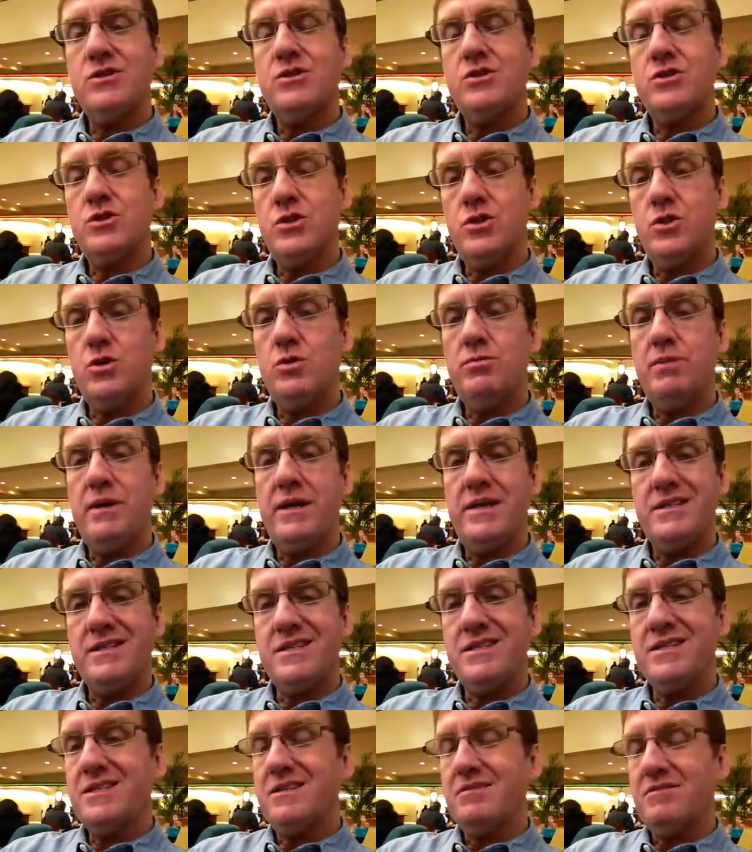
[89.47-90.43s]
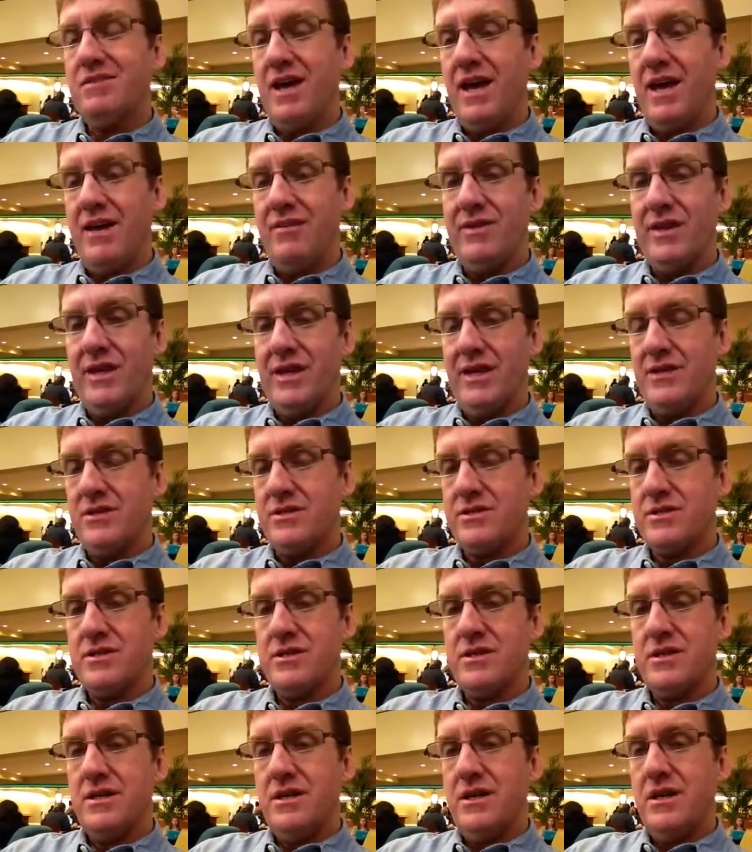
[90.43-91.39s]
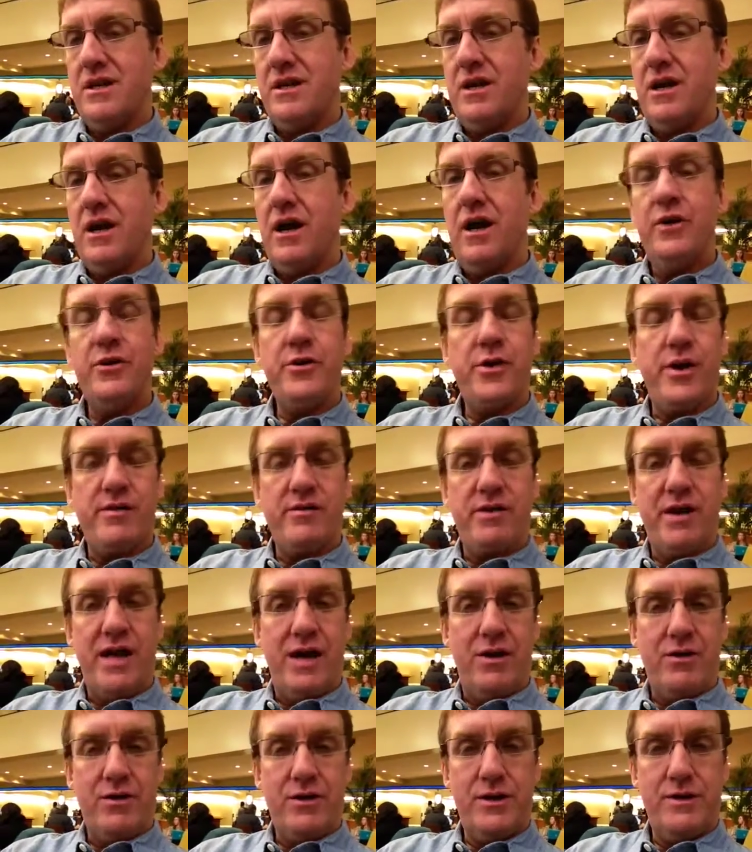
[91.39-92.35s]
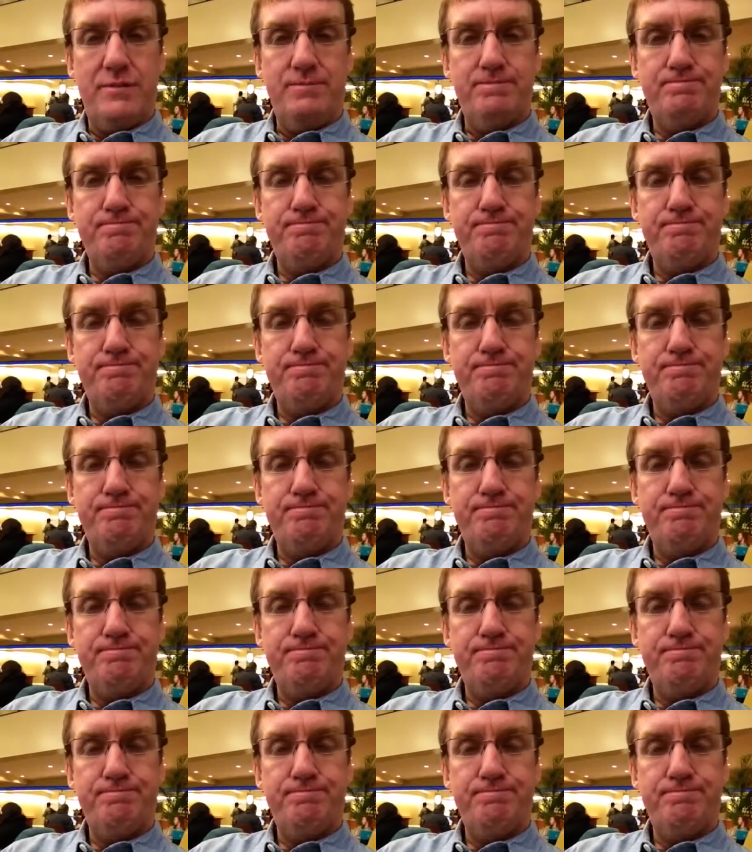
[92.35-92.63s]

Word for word: two pieces of evidence under every outcome.